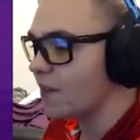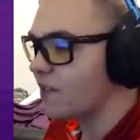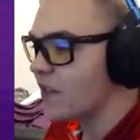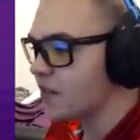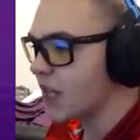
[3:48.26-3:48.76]
a
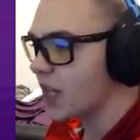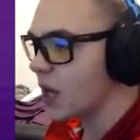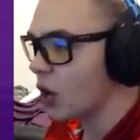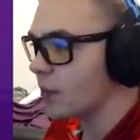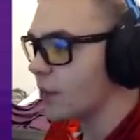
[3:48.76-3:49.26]

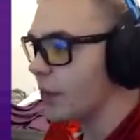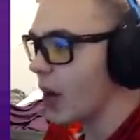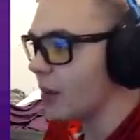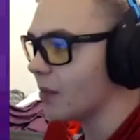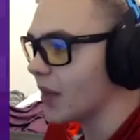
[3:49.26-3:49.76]
50-yard
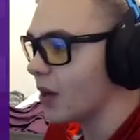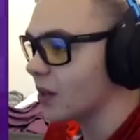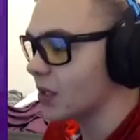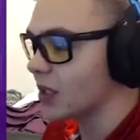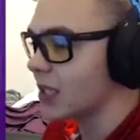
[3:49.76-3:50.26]
bomb there
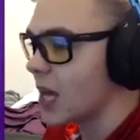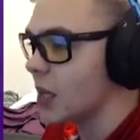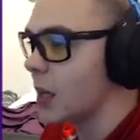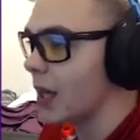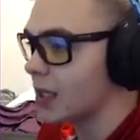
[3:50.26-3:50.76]
on the
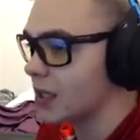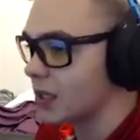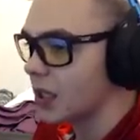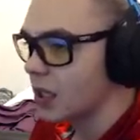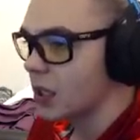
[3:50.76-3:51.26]
sidelines.
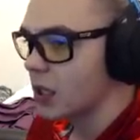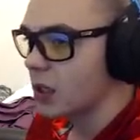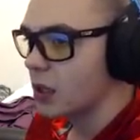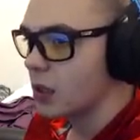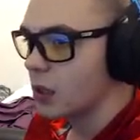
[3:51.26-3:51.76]

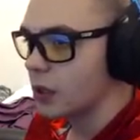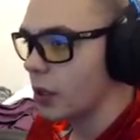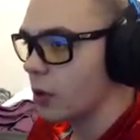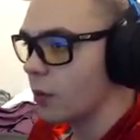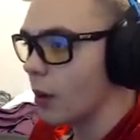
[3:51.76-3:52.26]

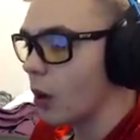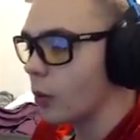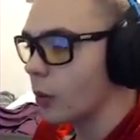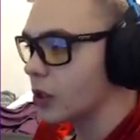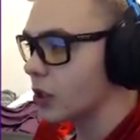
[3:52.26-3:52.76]
Doug
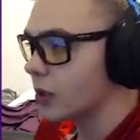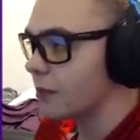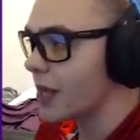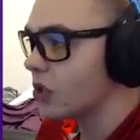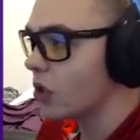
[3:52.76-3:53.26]
Baldwin just
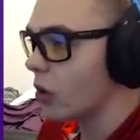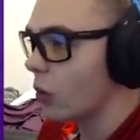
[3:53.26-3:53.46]
makes the